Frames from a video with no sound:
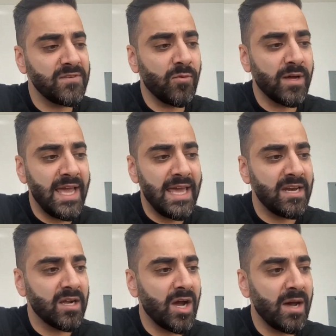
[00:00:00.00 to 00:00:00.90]
if you want to
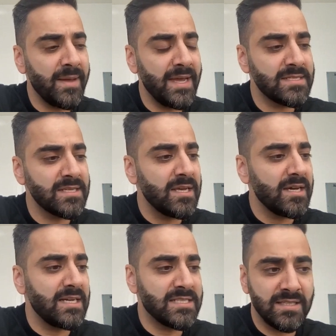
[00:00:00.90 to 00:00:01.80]
edit a comment,
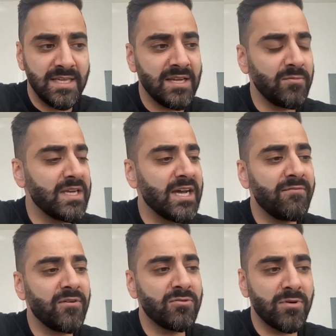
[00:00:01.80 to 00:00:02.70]
deleting, we
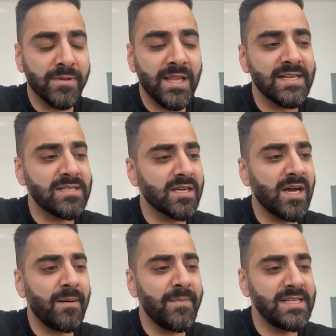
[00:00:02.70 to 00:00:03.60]
covered, replying to the
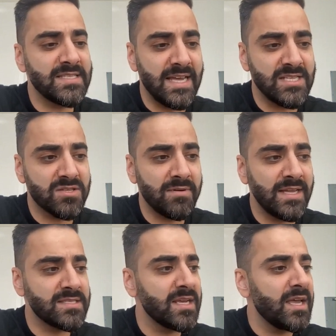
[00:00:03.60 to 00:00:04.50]
comments as
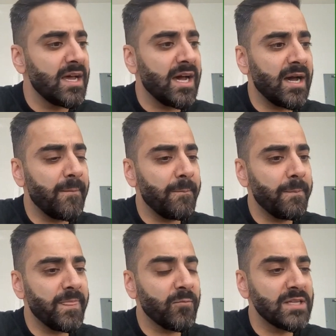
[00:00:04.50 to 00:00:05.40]
threads.
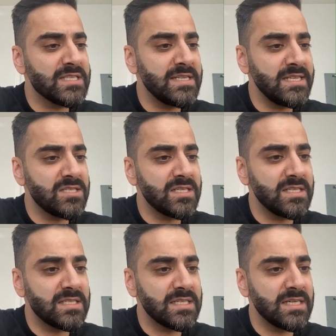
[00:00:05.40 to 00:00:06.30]
What's neat
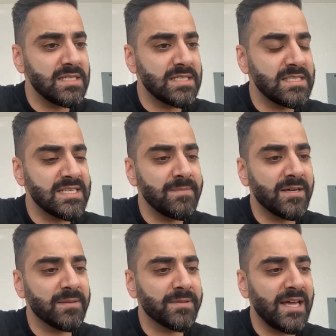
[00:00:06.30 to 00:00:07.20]
to see
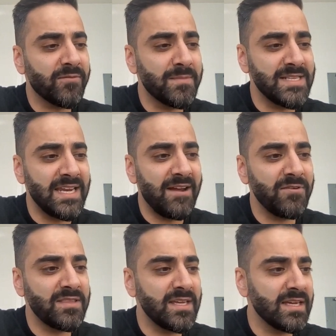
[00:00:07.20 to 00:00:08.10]
about the platform is that
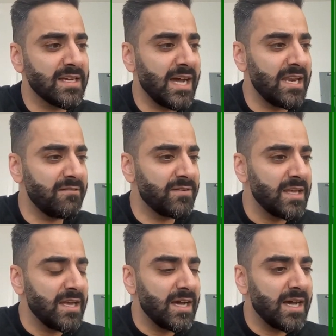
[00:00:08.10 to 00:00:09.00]
everything kind of
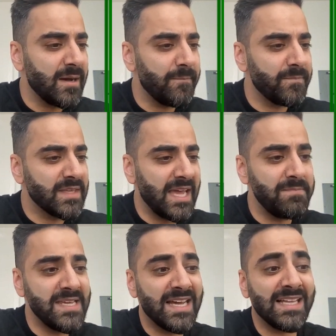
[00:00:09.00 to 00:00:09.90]

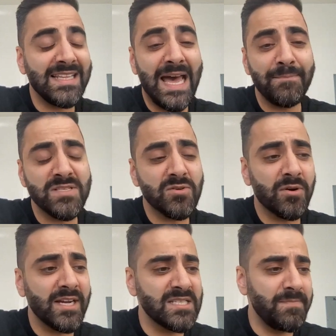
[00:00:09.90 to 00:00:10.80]
can be collapsed
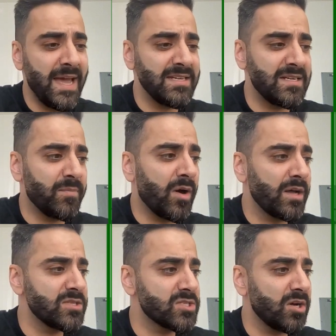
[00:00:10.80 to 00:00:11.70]
or expanded
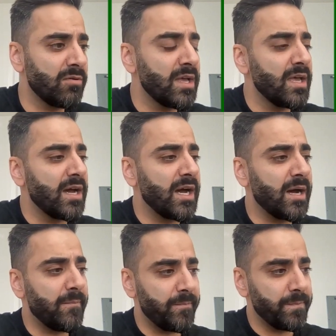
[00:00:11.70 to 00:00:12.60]
upon. So
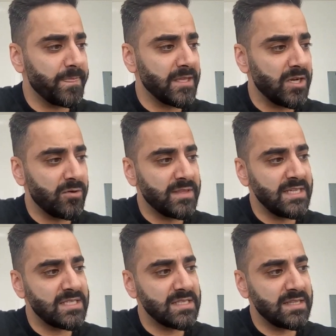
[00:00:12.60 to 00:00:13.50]

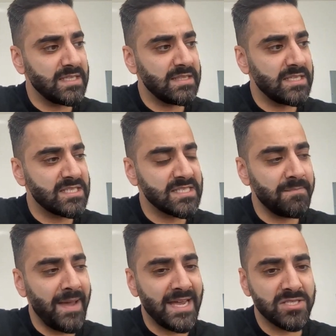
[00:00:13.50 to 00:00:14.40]
this is a
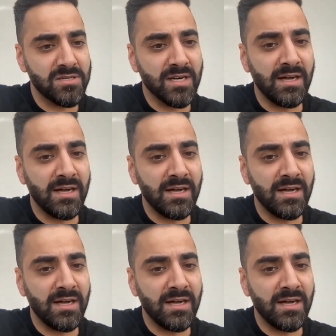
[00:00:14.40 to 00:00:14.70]
master